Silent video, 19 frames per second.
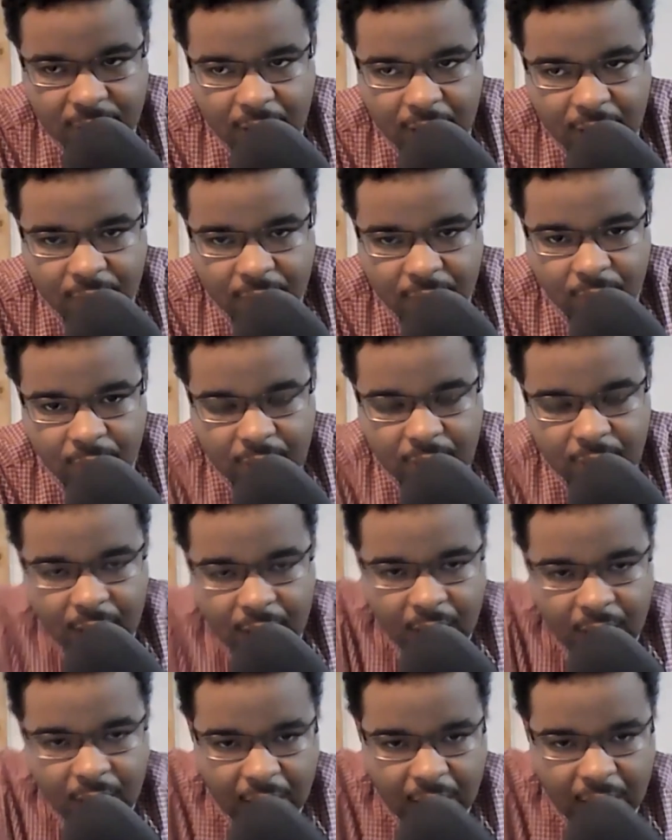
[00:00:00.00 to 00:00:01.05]
I agree
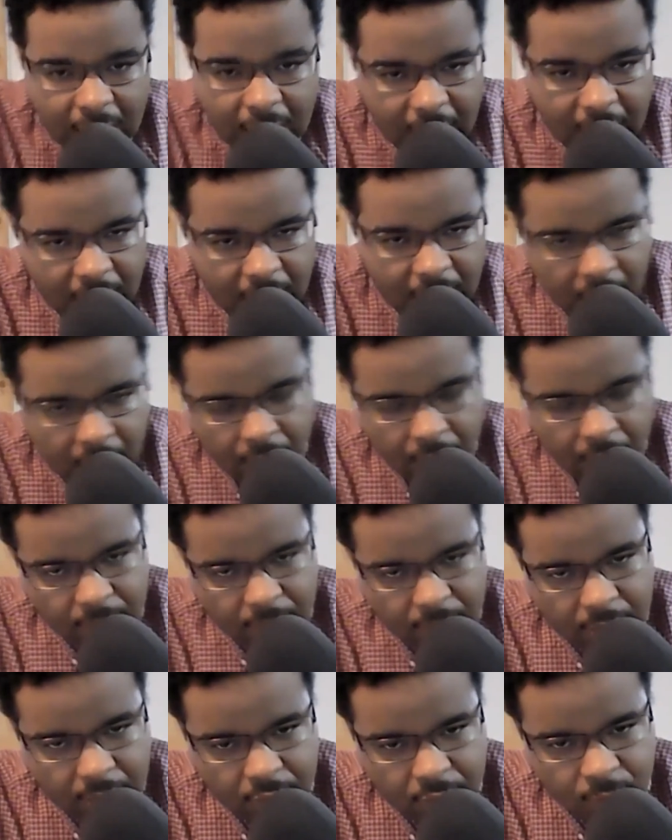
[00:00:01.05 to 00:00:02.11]
there. And
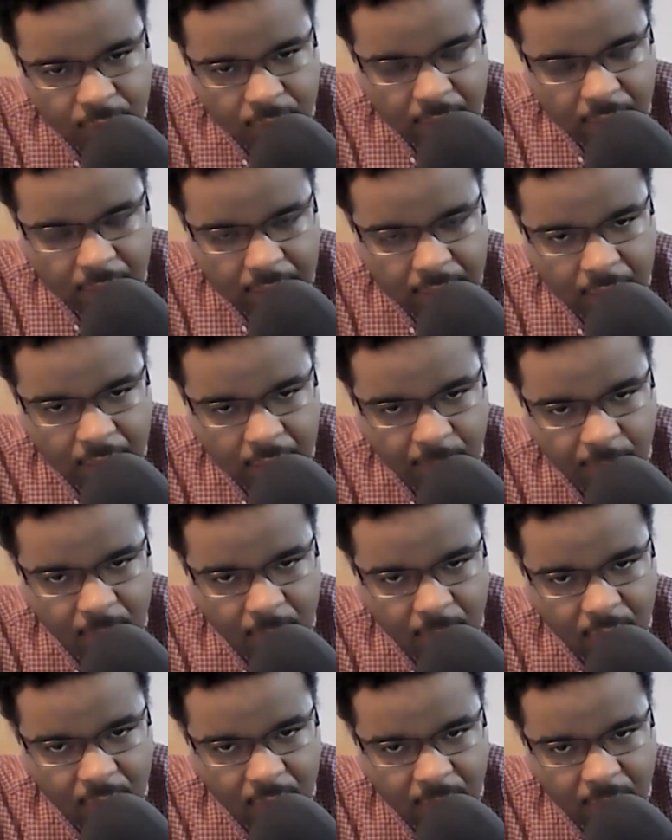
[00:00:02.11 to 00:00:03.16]
got a couple
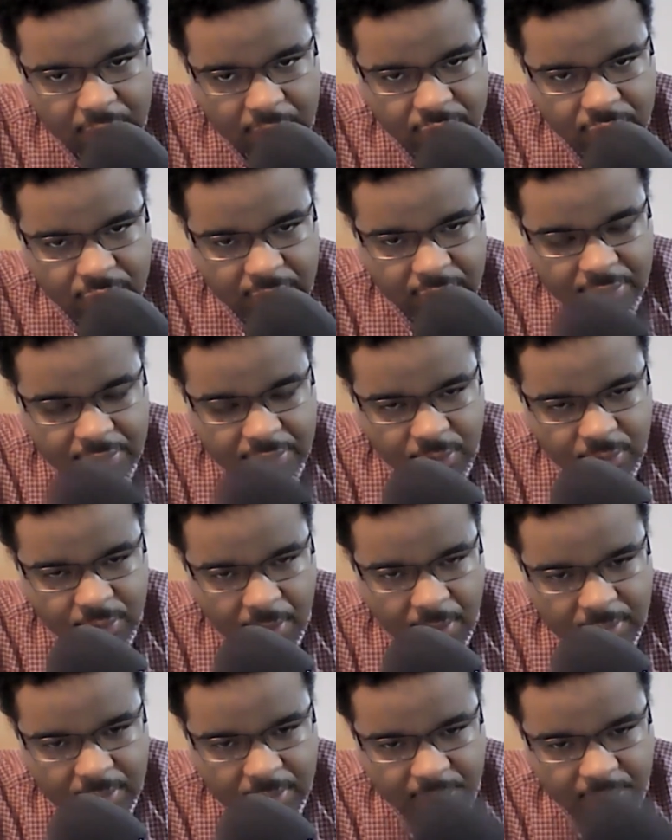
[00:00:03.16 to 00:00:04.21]
more questions, and this is
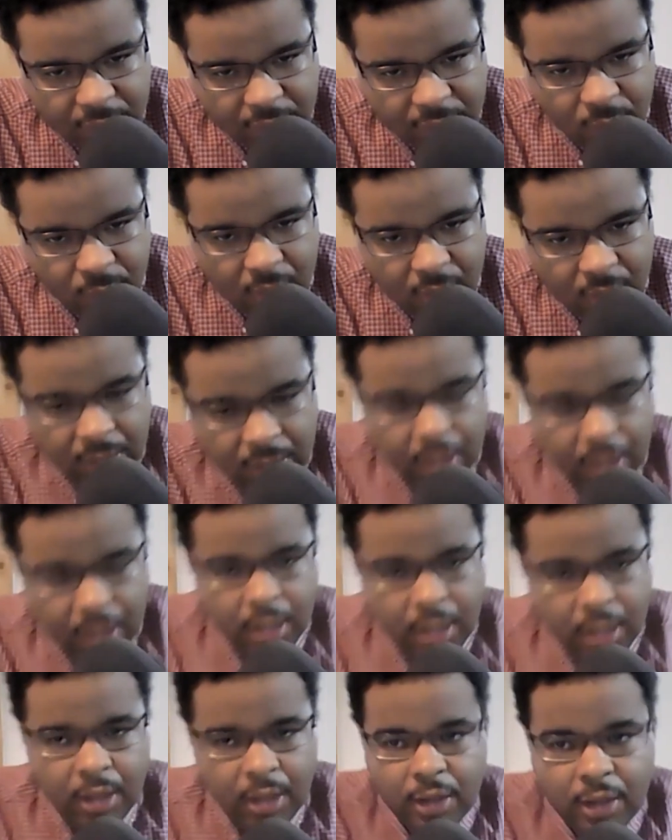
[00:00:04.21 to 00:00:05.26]
probably the biggest one.
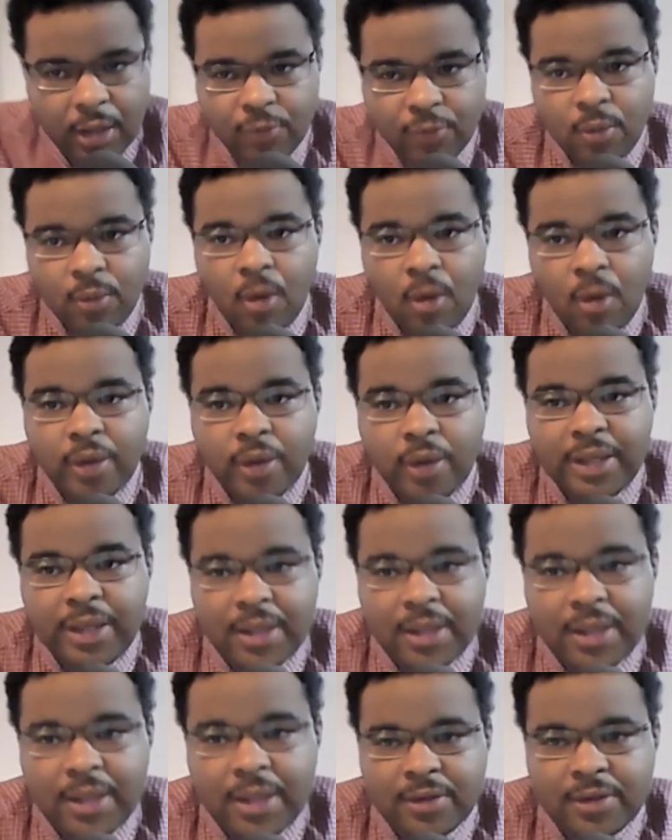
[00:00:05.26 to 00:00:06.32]
If you are
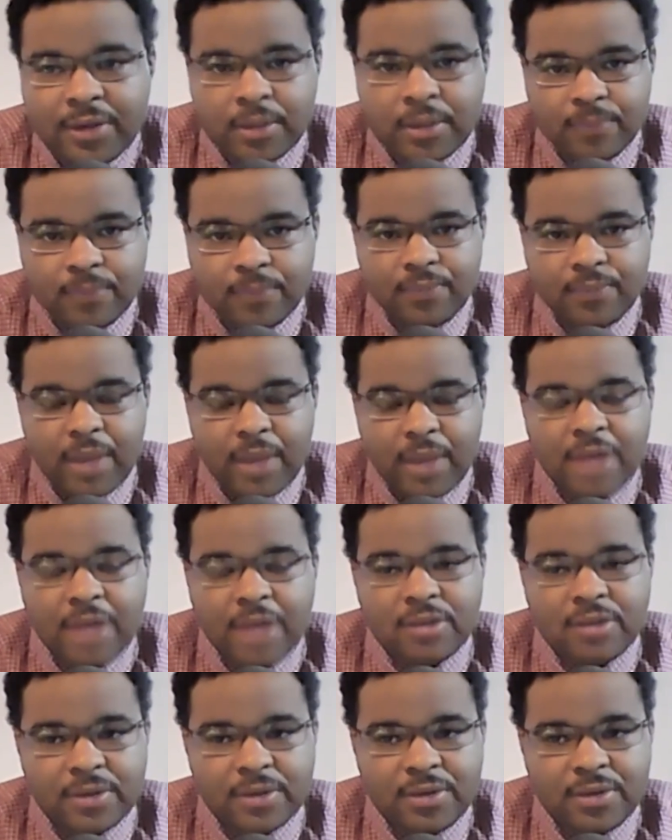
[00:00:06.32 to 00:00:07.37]
elected as
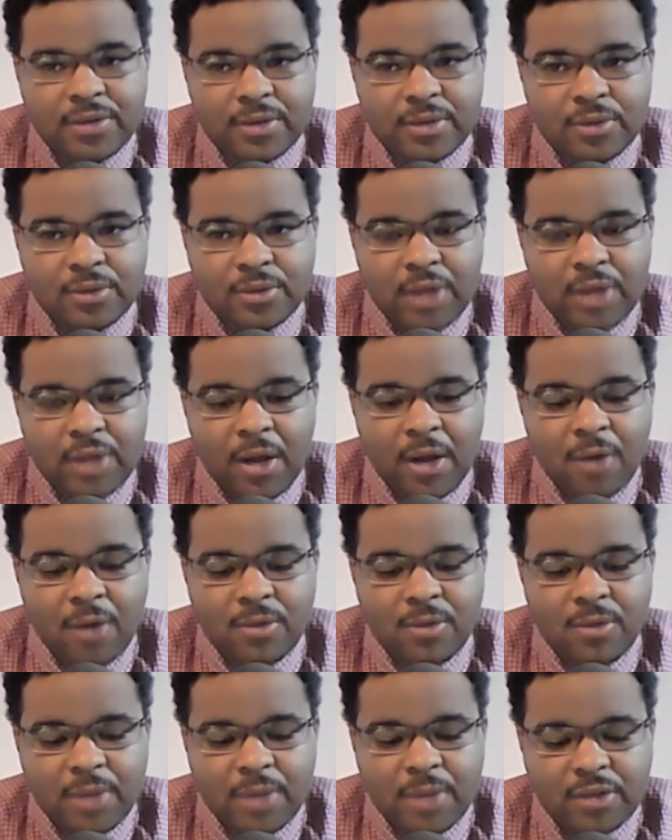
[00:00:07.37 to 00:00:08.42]
Secretary of State of
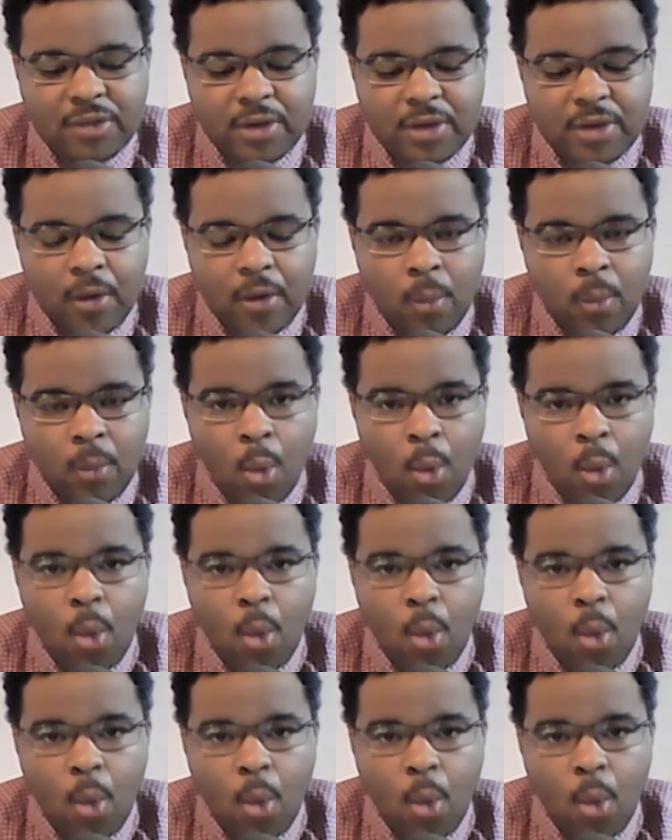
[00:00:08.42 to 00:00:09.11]
New Mexico,